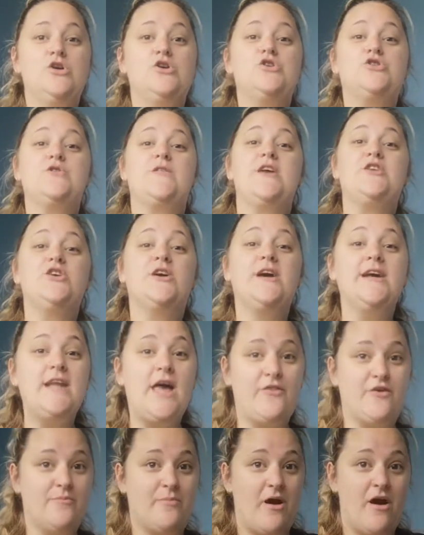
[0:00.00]
So they took
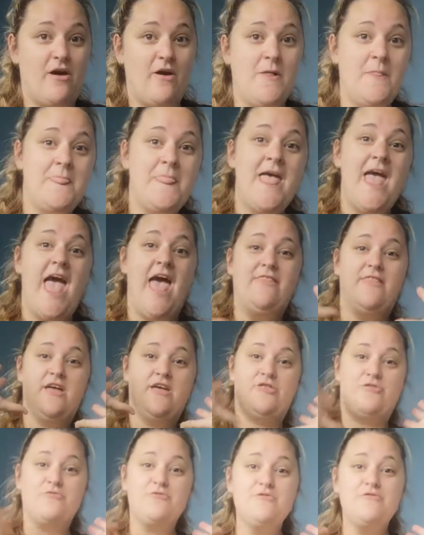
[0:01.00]
another ball, and they
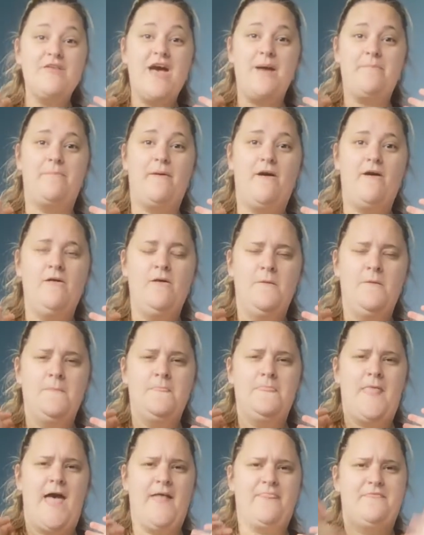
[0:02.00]
threw that ball
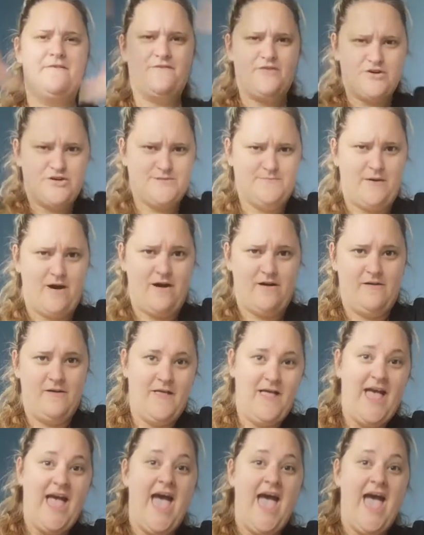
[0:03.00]
at the first ball.